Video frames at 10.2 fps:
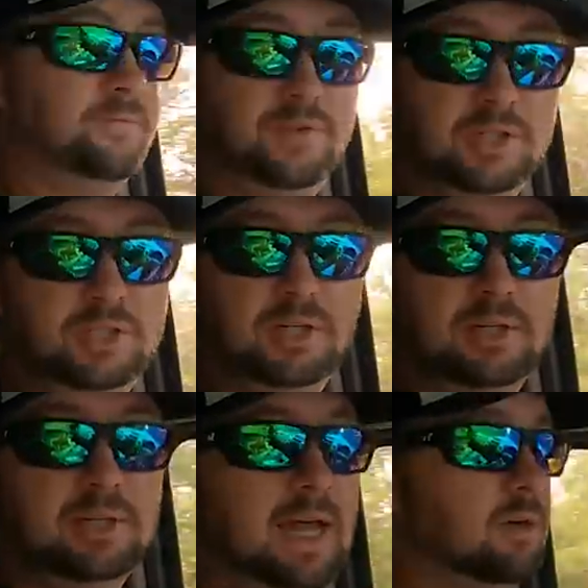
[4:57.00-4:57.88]
fishing
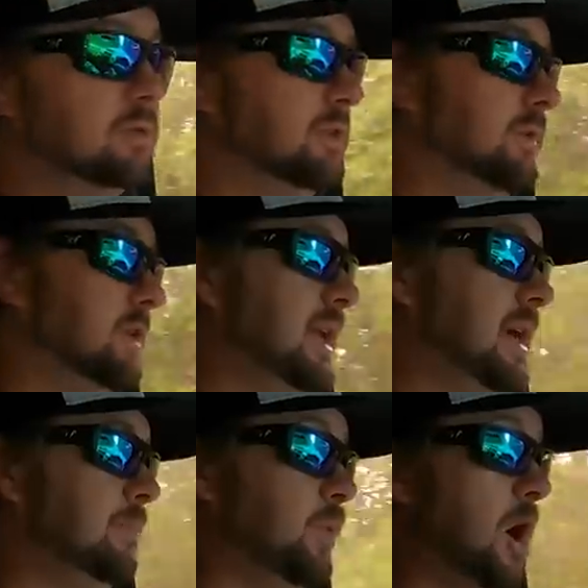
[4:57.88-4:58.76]
and tackle and stuff like
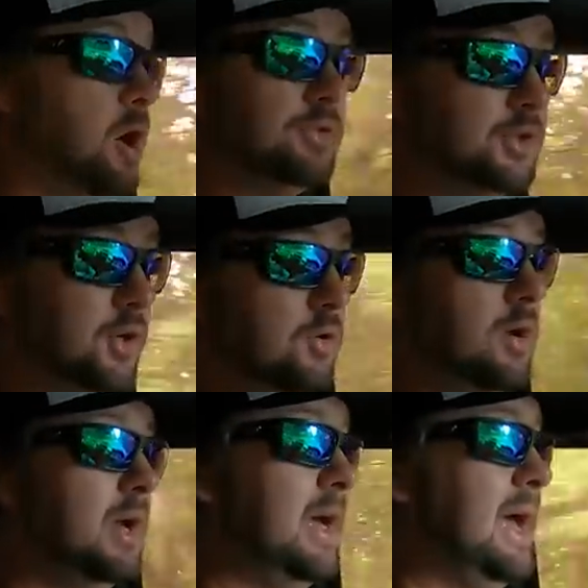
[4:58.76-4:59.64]
that. But we also
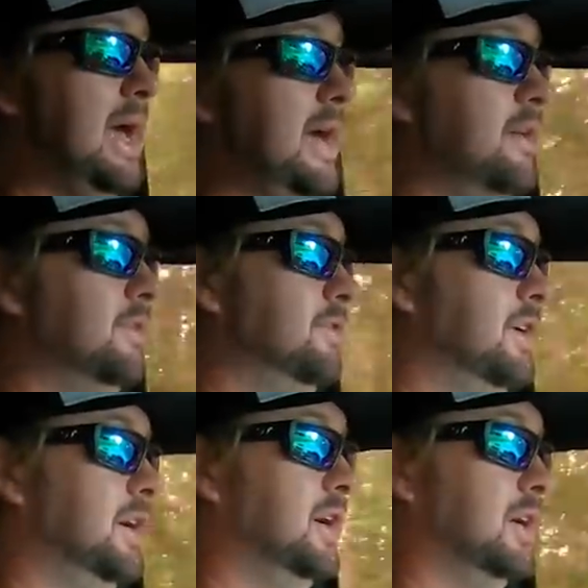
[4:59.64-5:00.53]
have
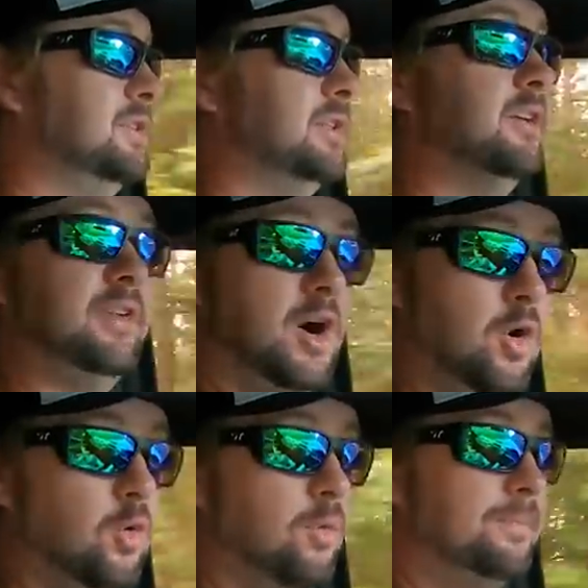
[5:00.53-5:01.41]
stuff at
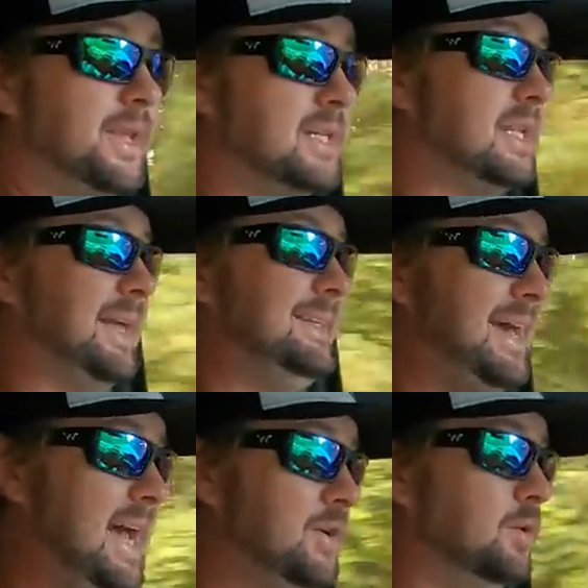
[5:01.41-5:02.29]
home that's like
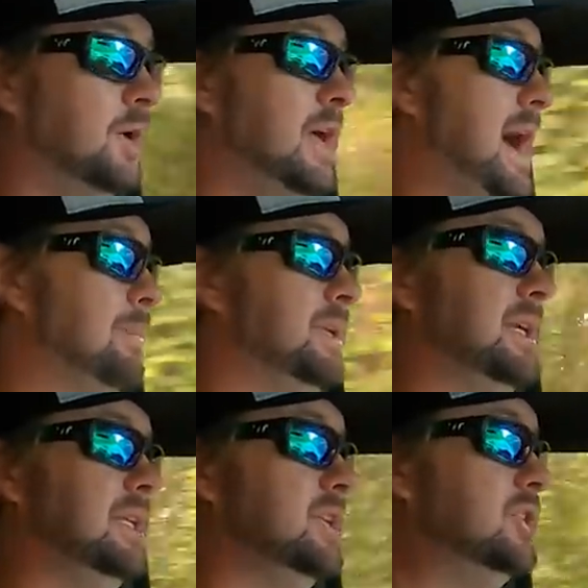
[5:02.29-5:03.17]
tackle. I've been
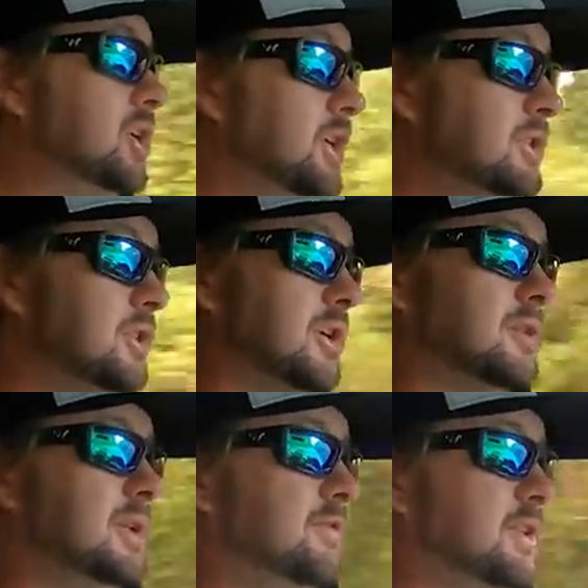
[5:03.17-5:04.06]
getting in tons of
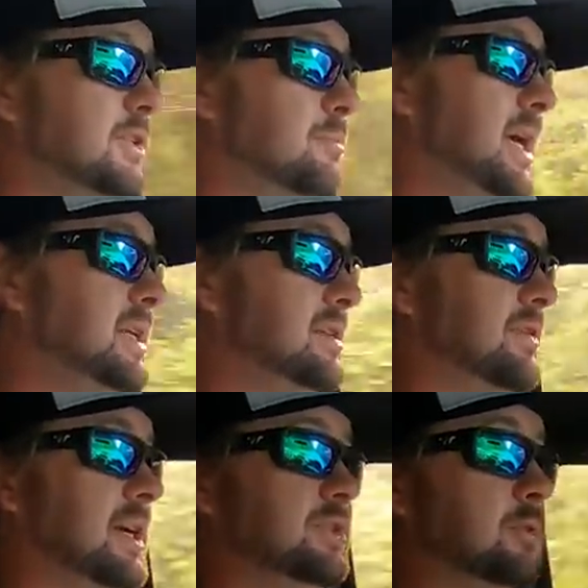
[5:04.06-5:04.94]
13 fishing baits.
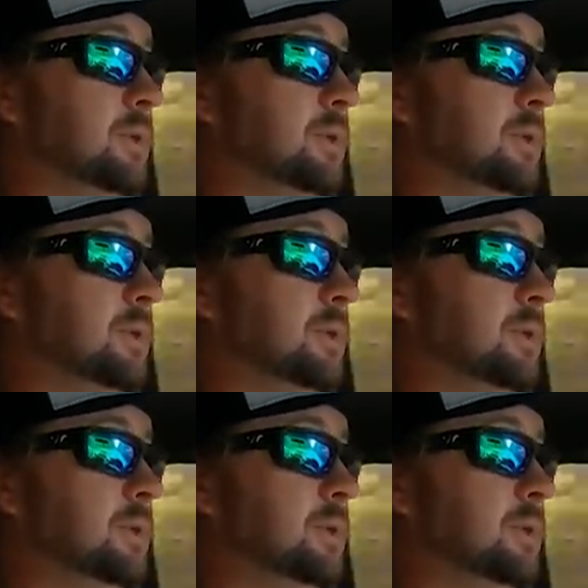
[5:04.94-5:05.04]
I've got so